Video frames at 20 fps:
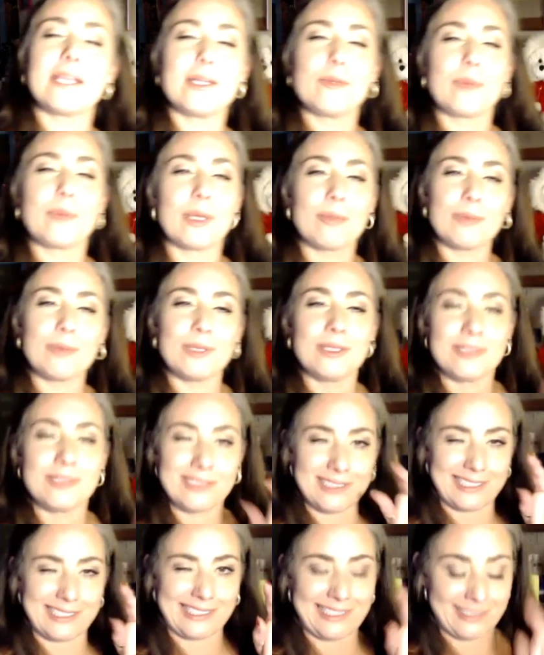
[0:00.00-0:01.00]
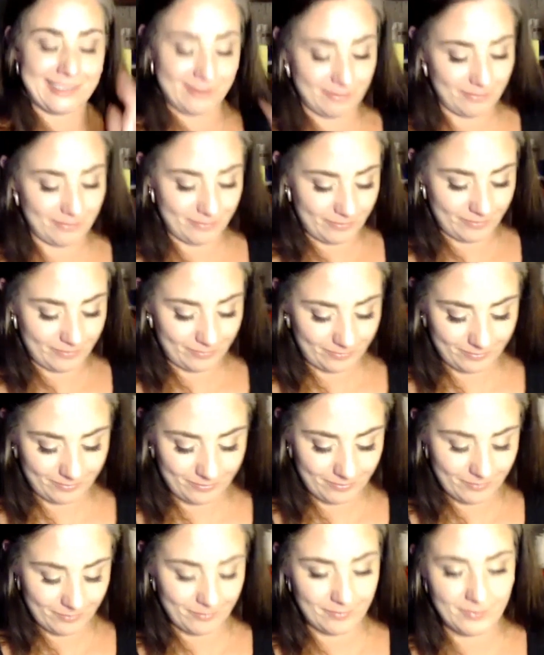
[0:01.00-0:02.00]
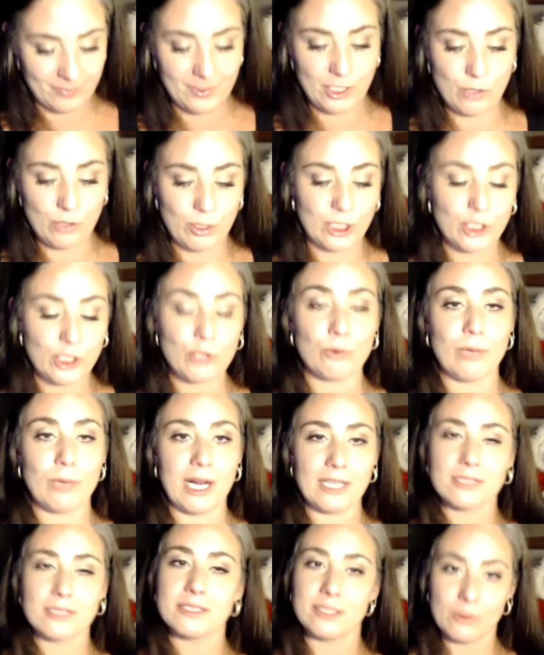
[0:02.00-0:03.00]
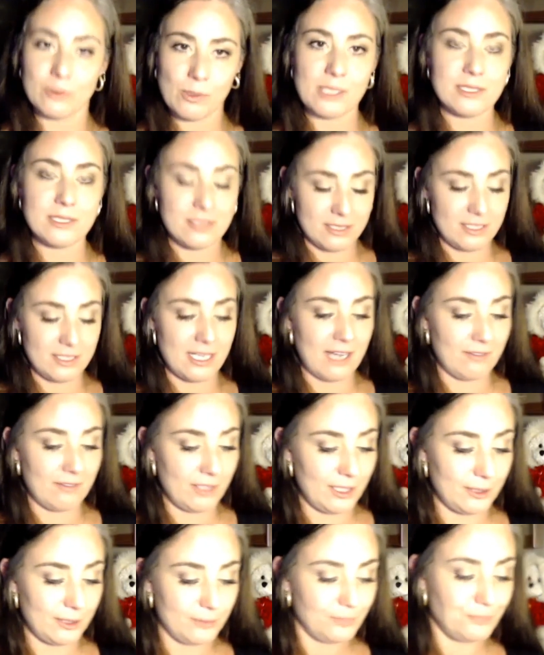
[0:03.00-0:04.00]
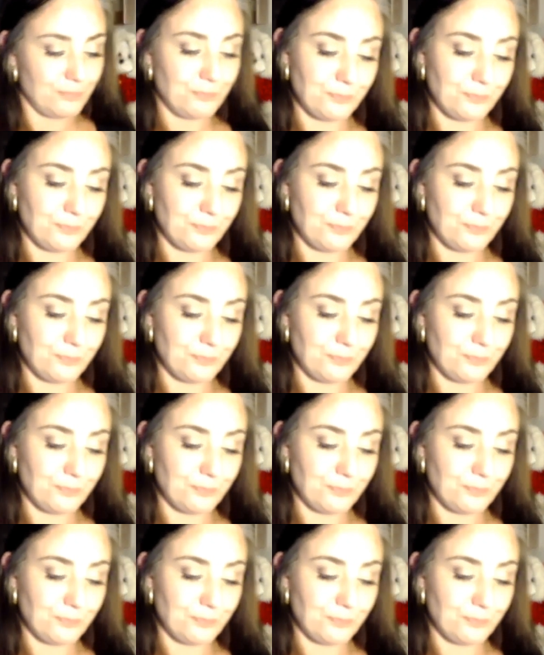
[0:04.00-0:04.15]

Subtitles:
Purple. You are correct. It was the Navajo.